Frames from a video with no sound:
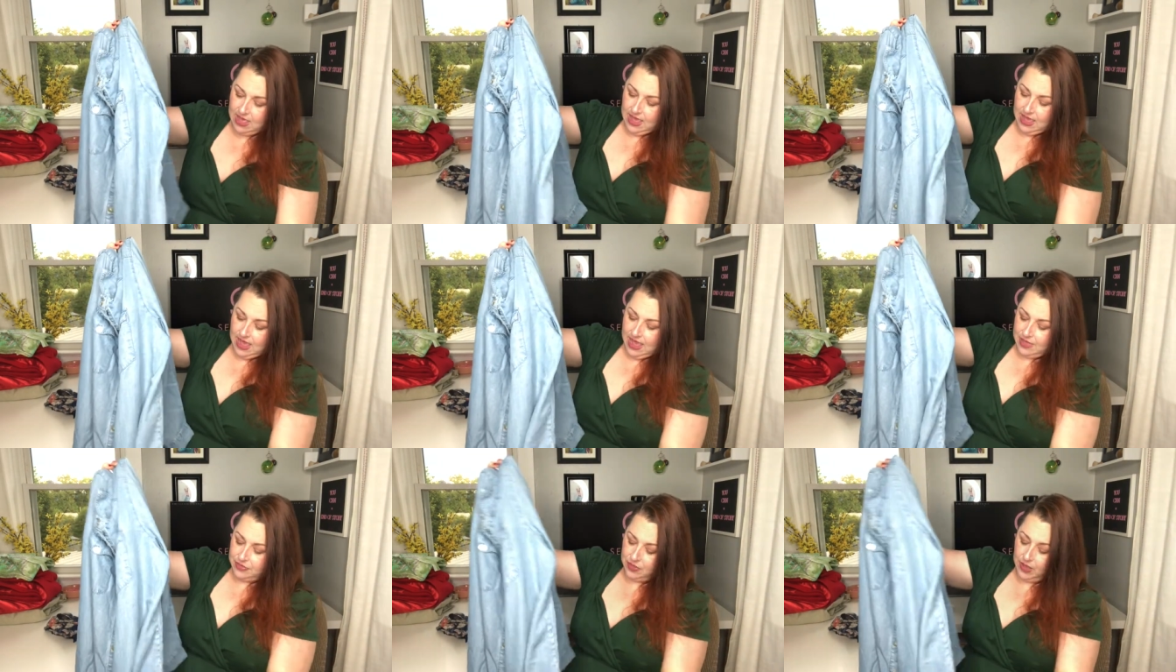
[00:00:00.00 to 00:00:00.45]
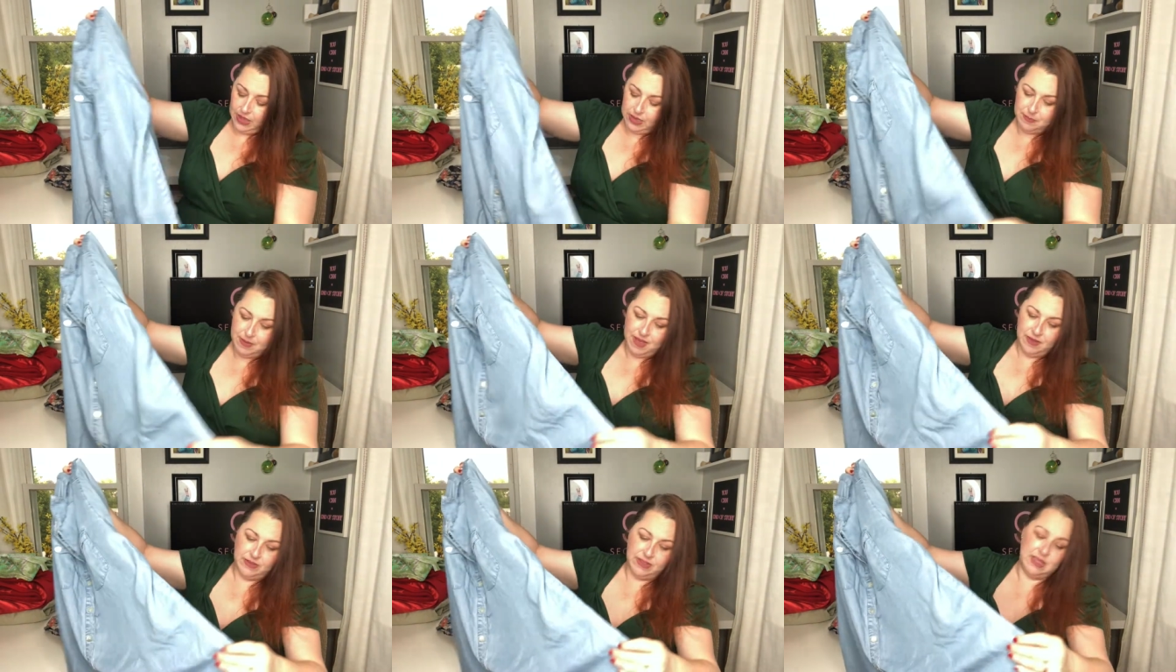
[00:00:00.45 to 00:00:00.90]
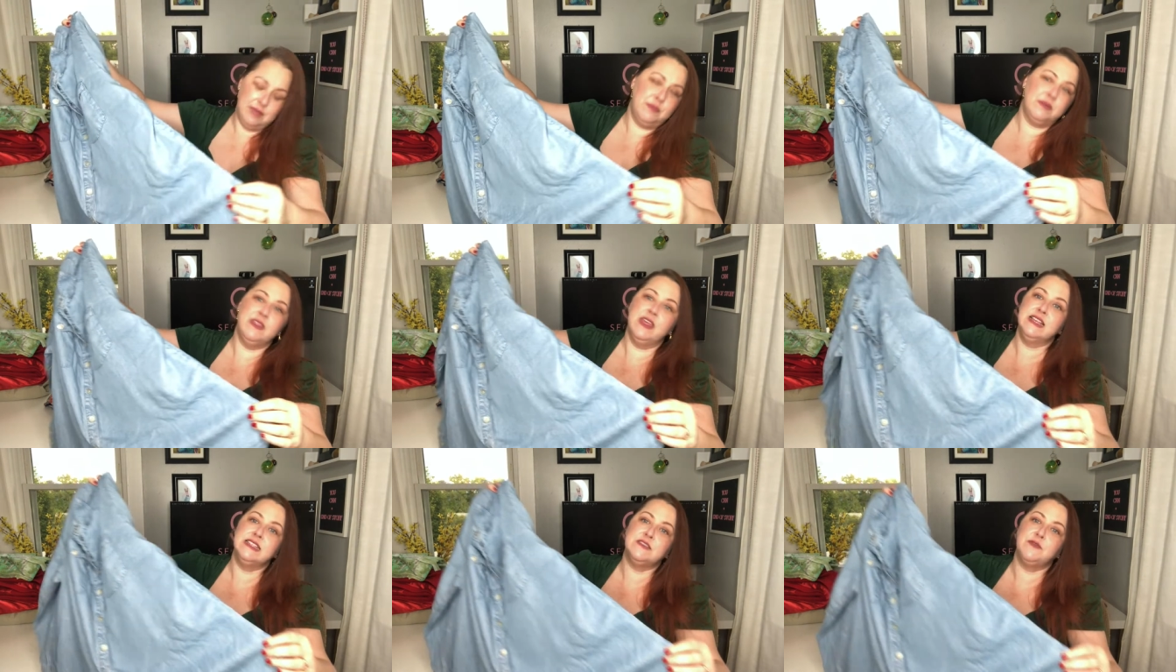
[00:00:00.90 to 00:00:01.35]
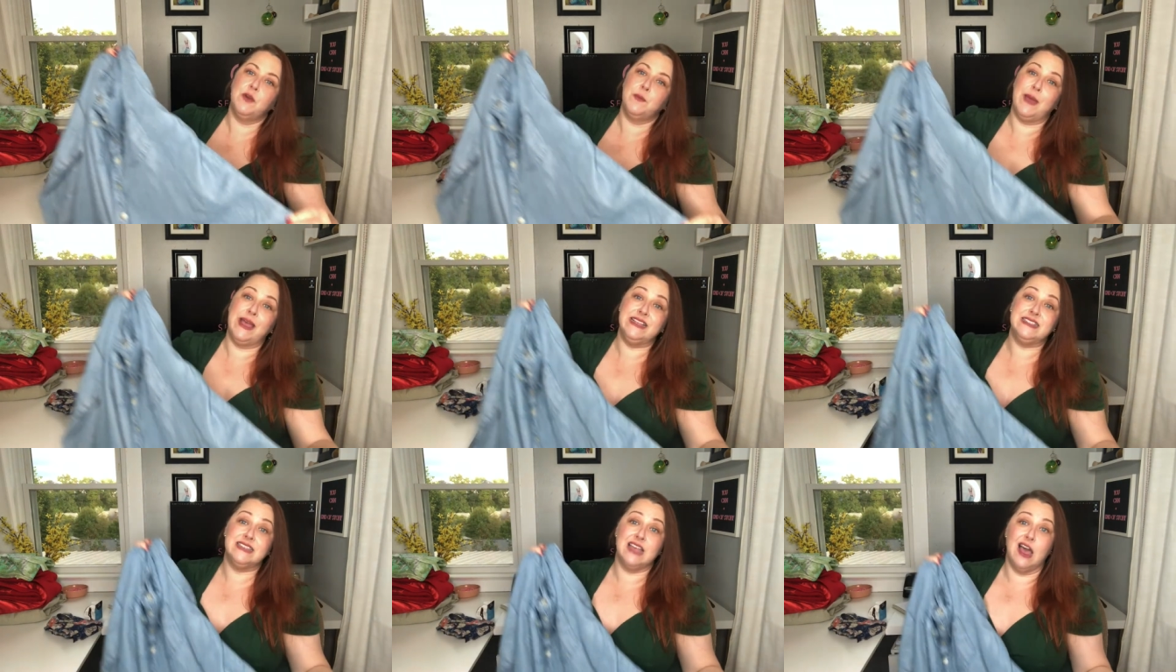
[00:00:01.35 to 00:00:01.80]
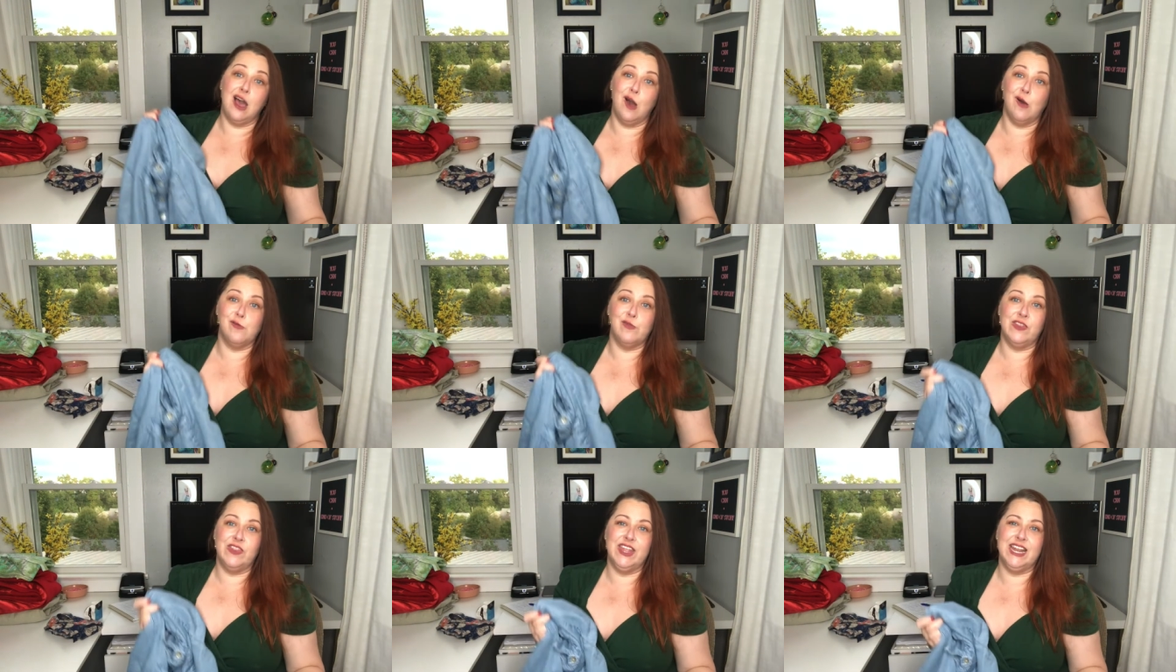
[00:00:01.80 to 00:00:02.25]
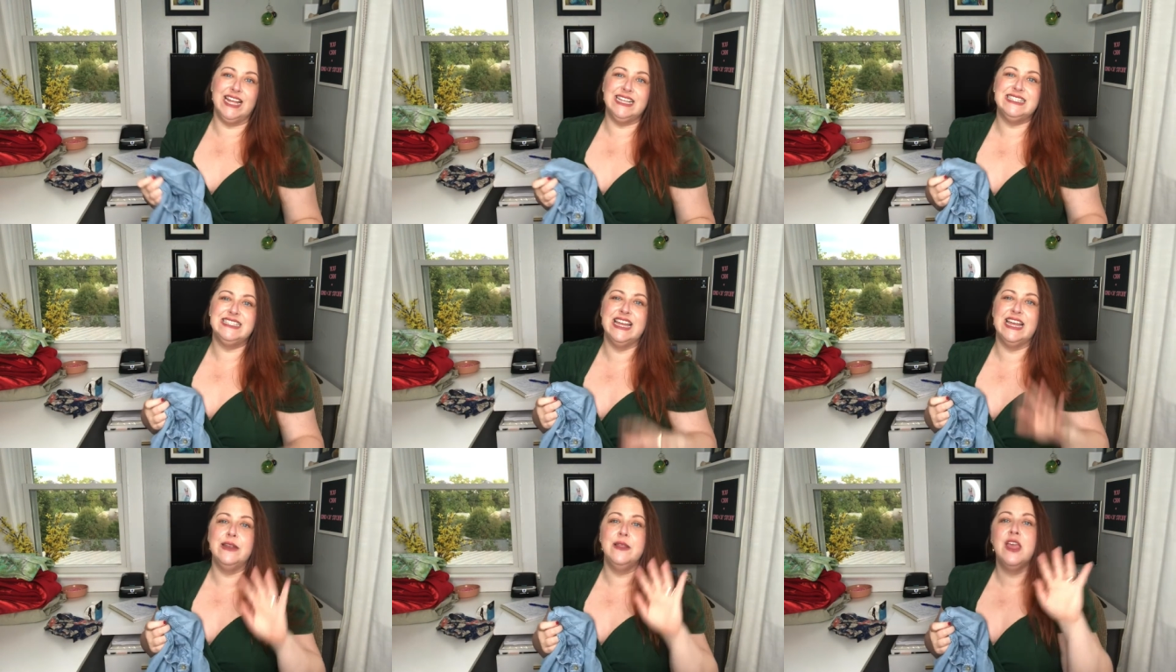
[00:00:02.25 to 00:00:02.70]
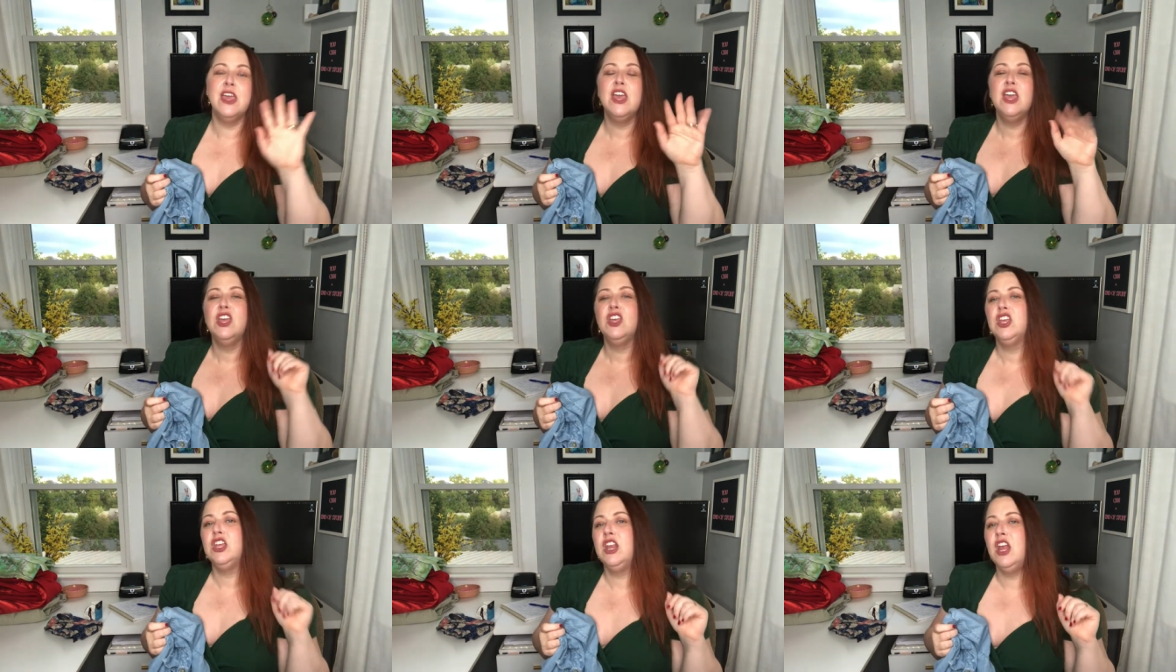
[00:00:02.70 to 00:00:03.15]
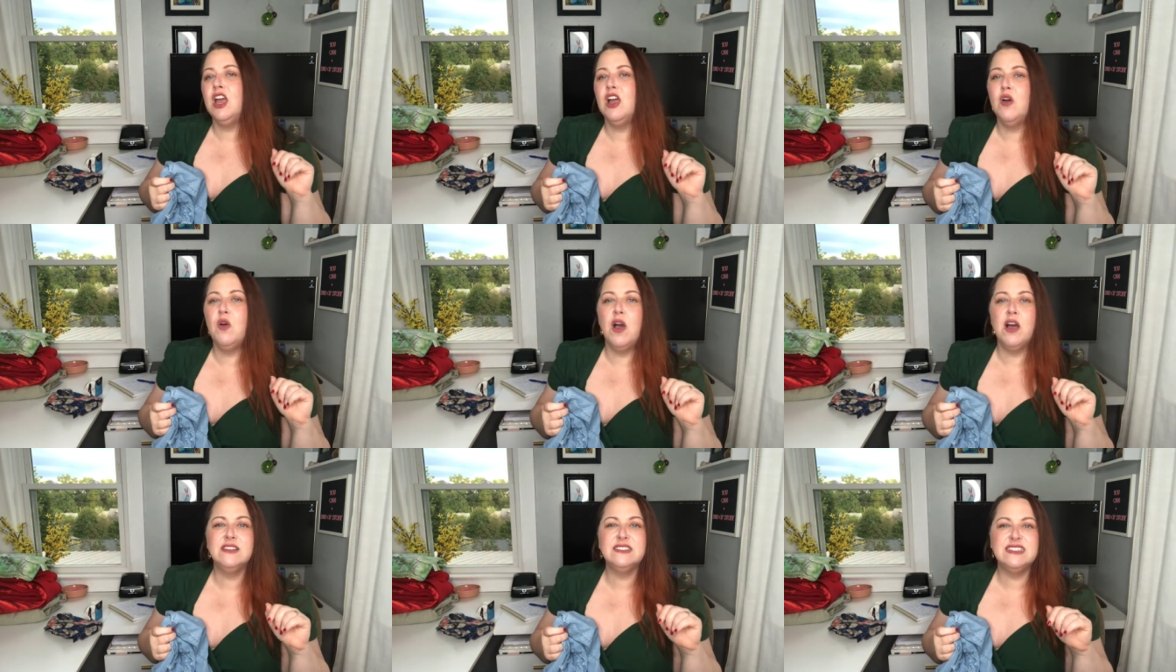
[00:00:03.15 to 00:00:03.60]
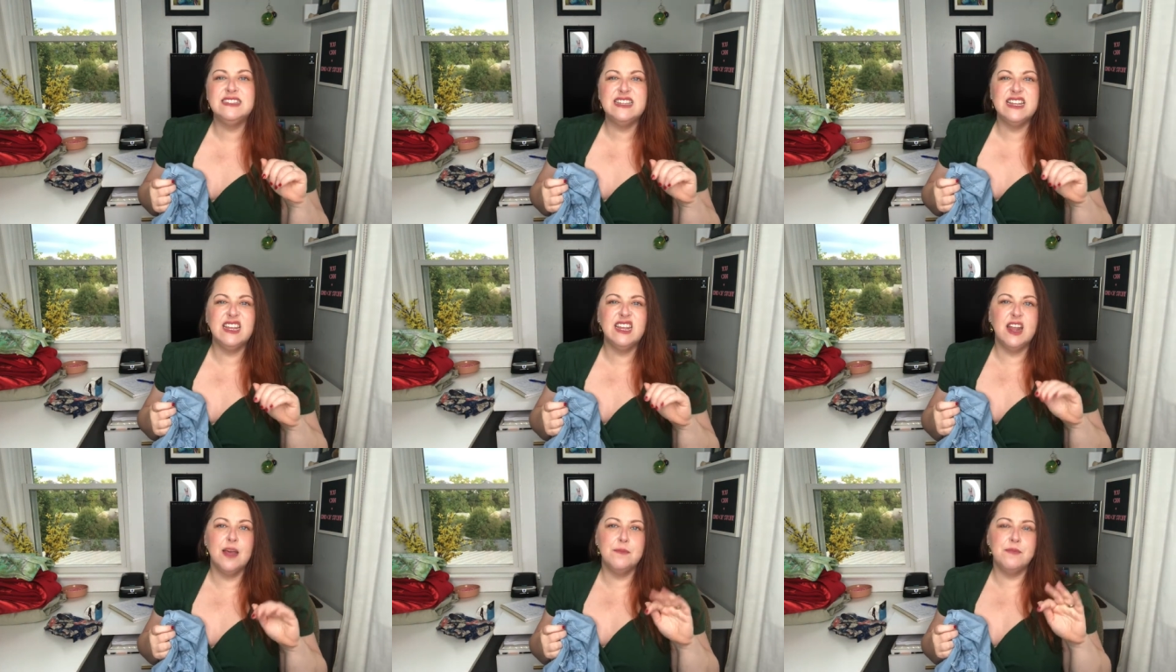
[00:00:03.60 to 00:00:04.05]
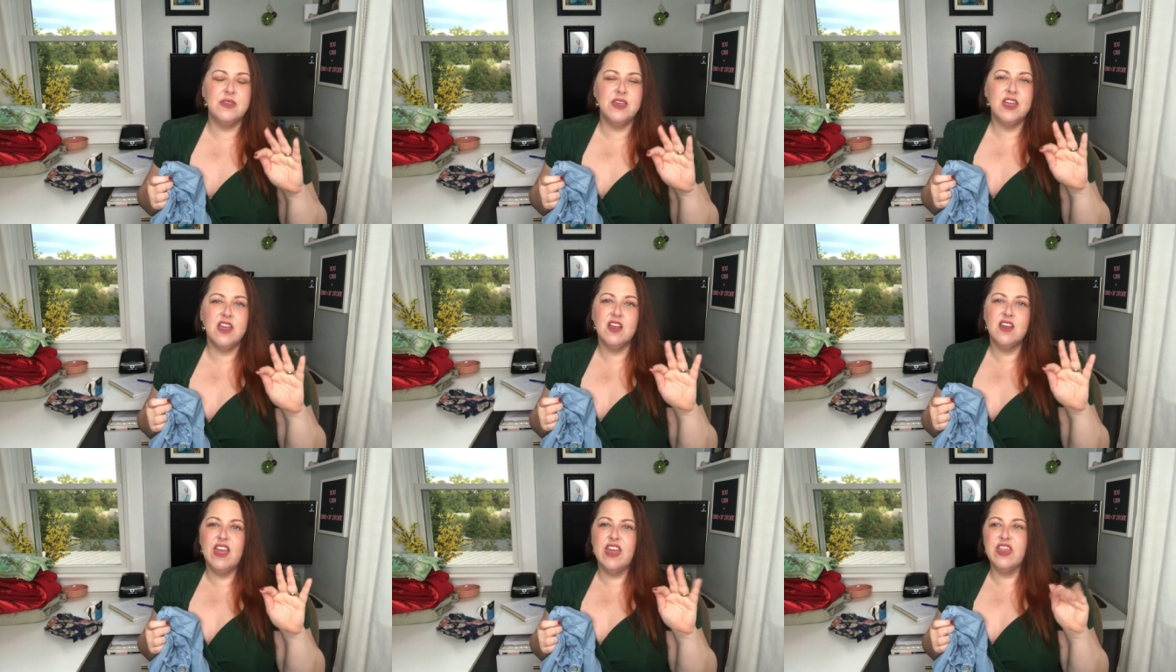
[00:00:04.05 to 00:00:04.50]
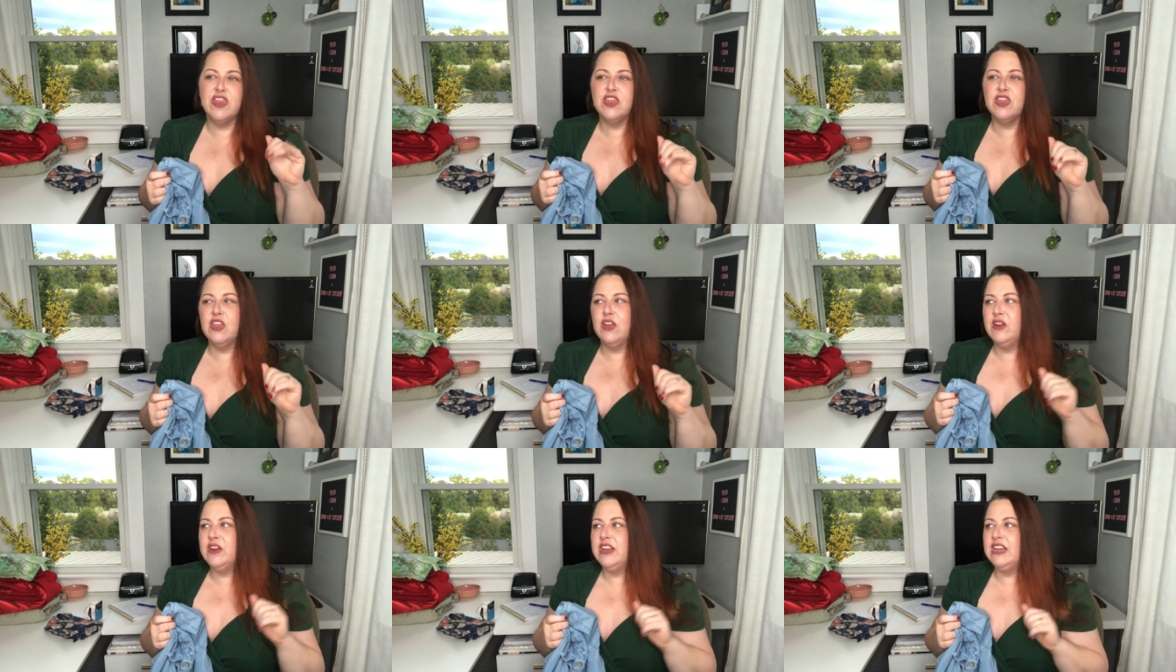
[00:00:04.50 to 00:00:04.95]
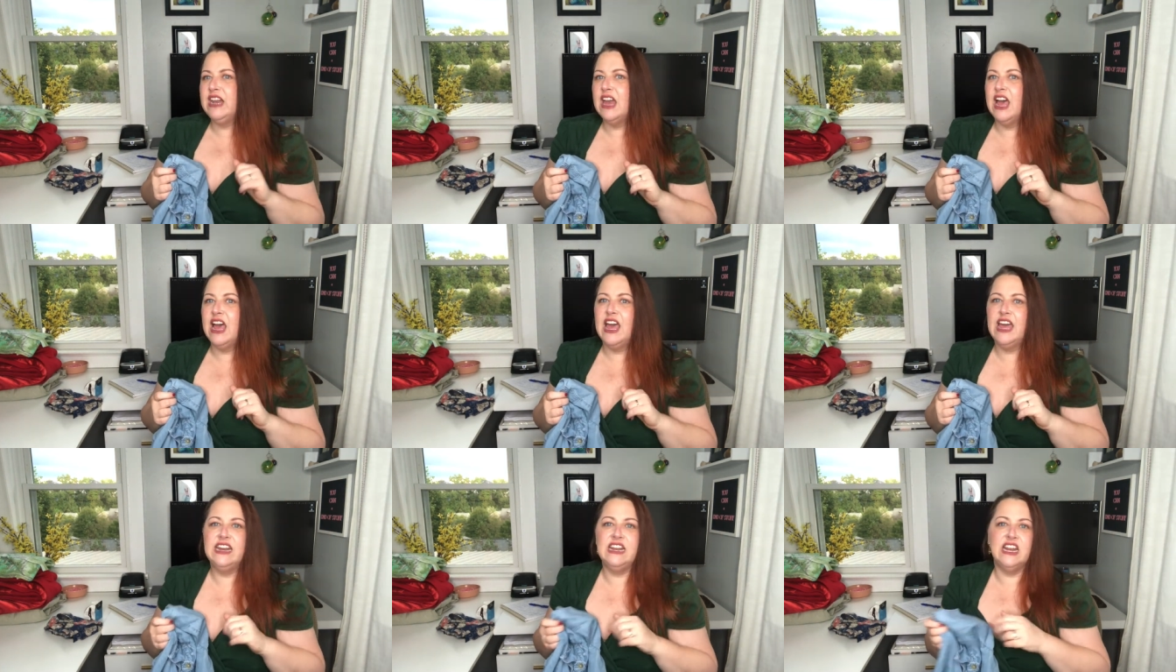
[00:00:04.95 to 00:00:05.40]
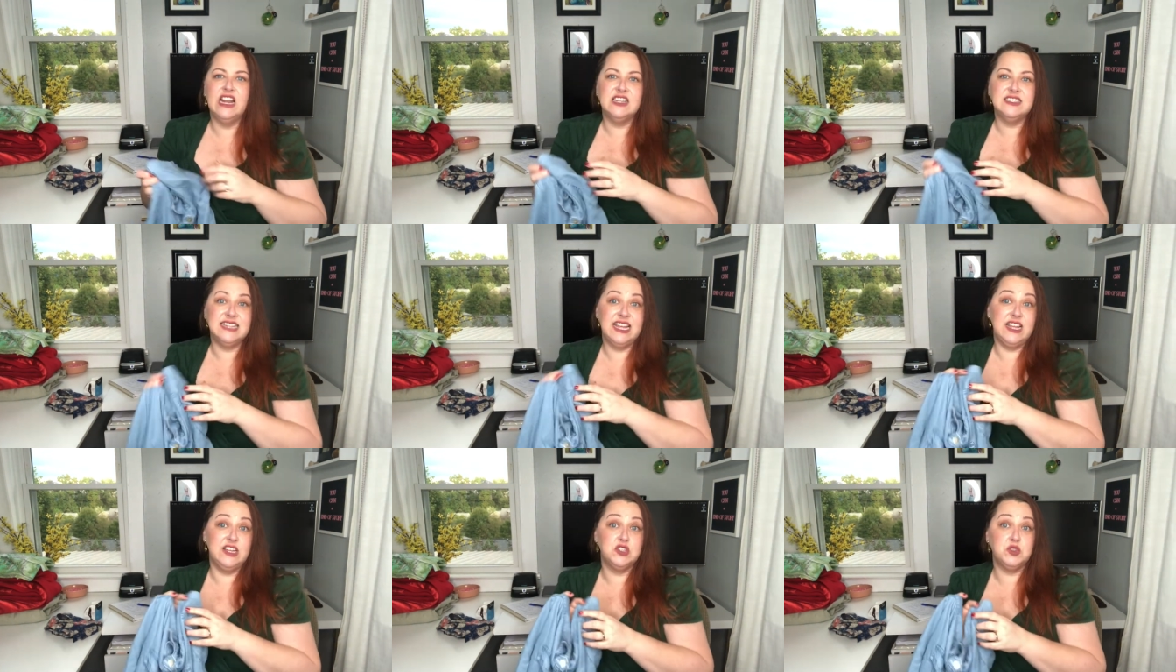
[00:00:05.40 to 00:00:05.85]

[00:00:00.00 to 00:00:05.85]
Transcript: I thought about keeping this for myself, and then I said, you know, I'll stick it up there at $39 and I'll take